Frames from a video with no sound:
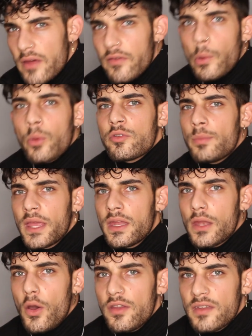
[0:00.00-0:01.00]
everyone was
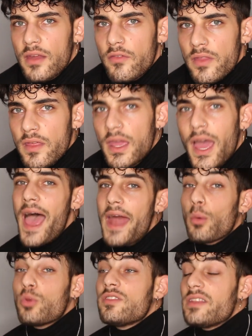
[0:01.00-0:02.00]
making noise and everything, and
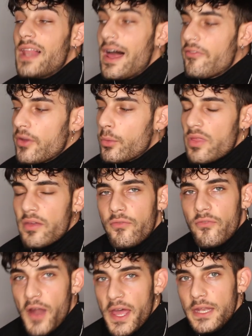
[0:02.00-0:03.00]
I was laughing with a
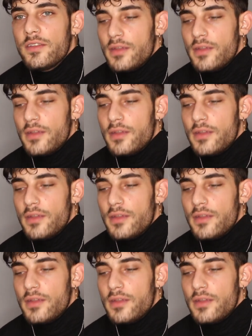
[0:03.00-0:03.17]
friend.